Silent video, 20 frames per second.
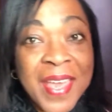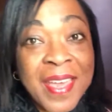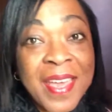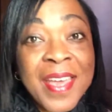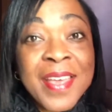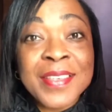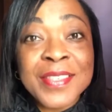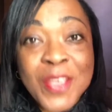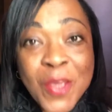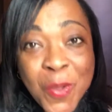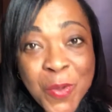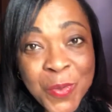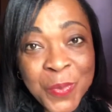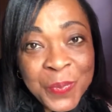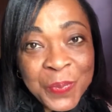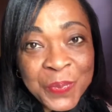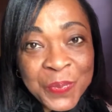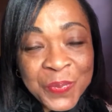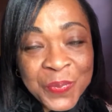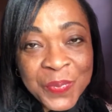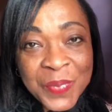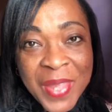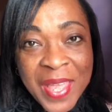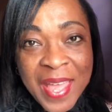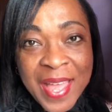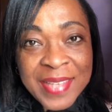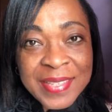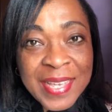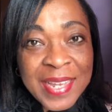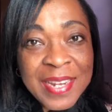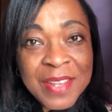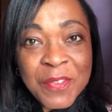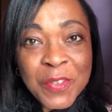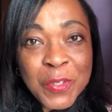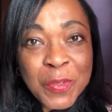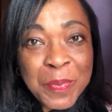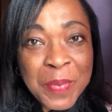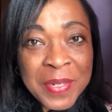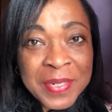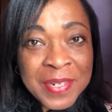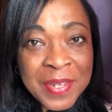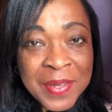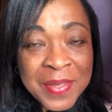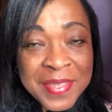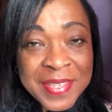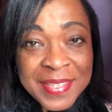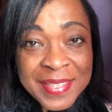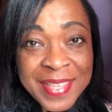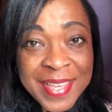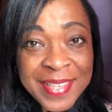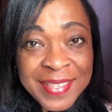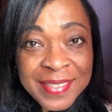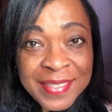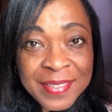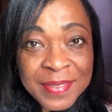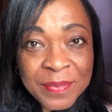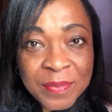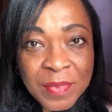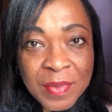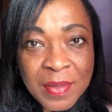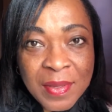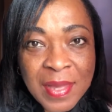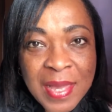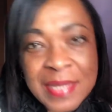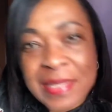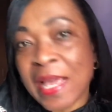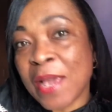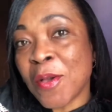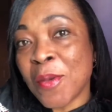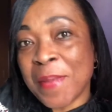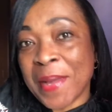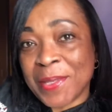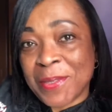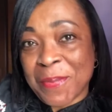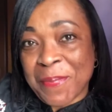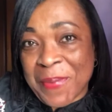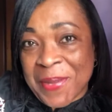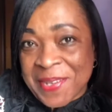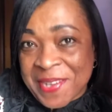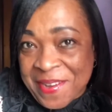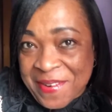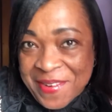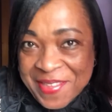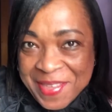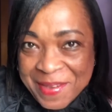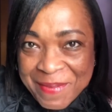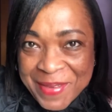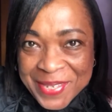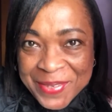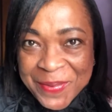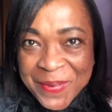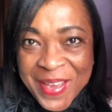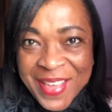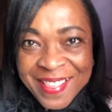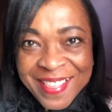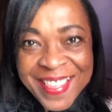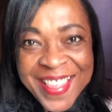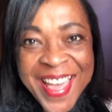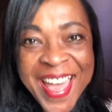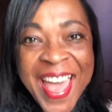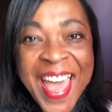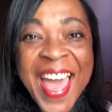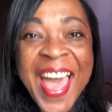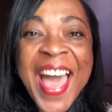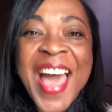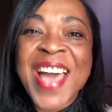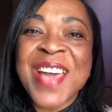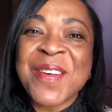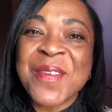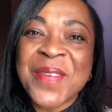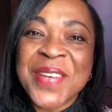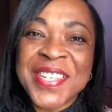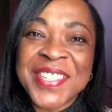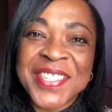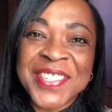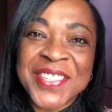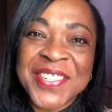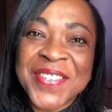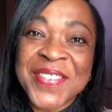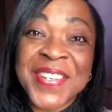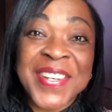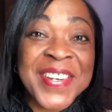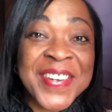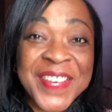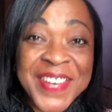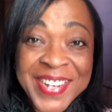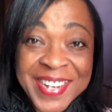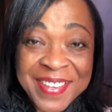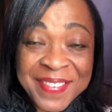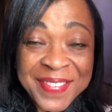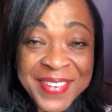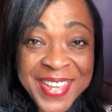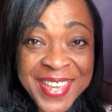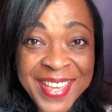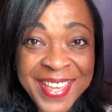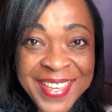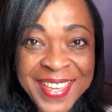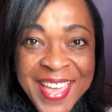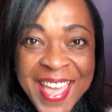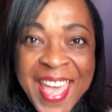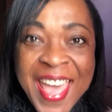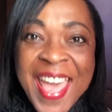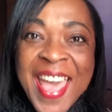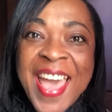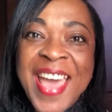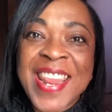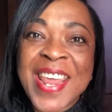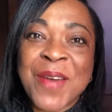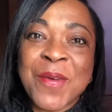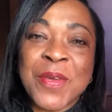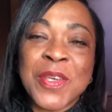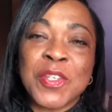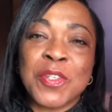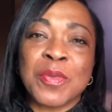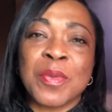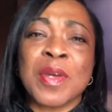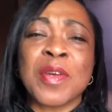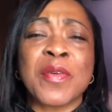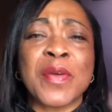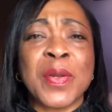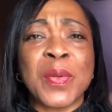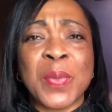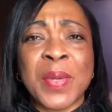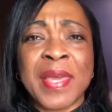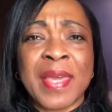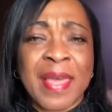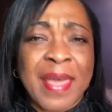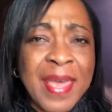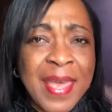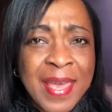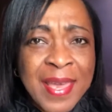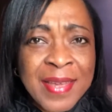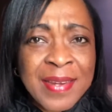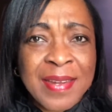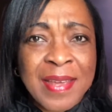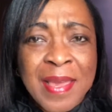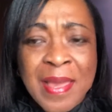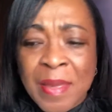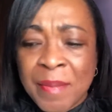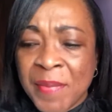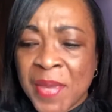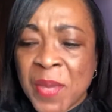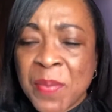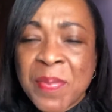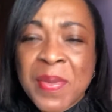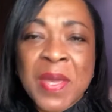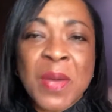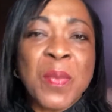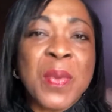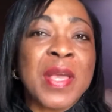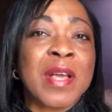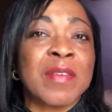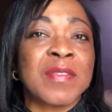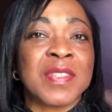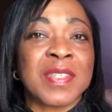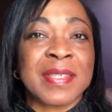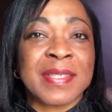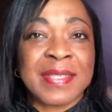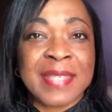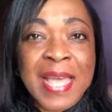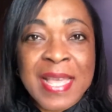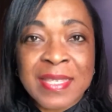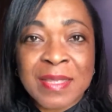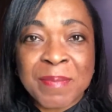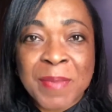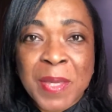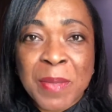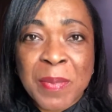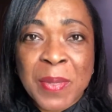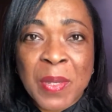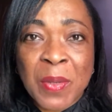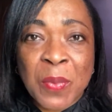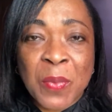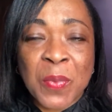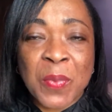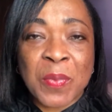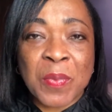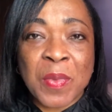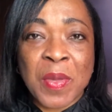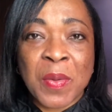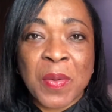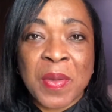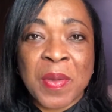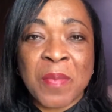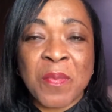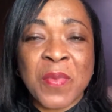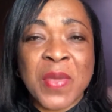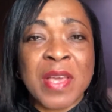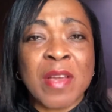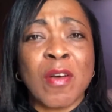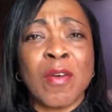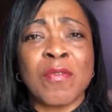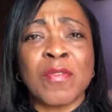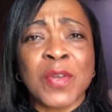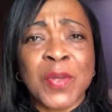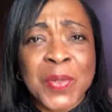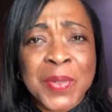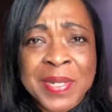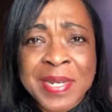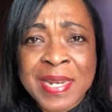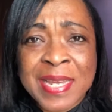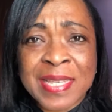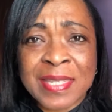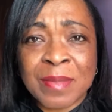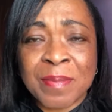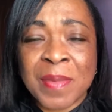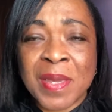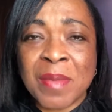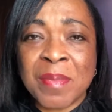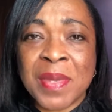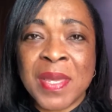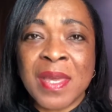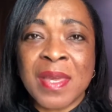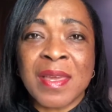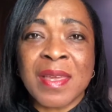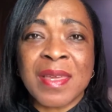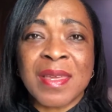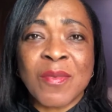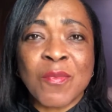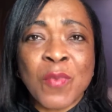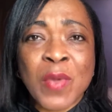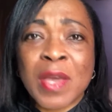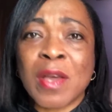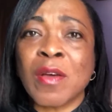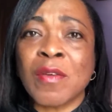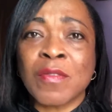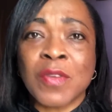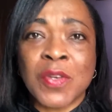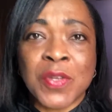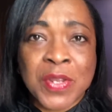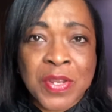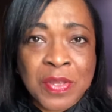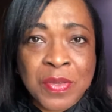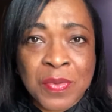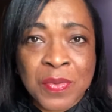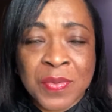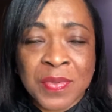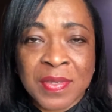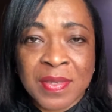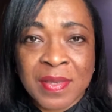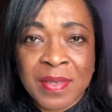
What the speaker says: So, as I leave you to ponder on these things, as I go back to ponder on them as well, I wish you a great evening and I wish you a great week ahead. Maybe a week of success, maybe a week of goodness, maybe a week of good news.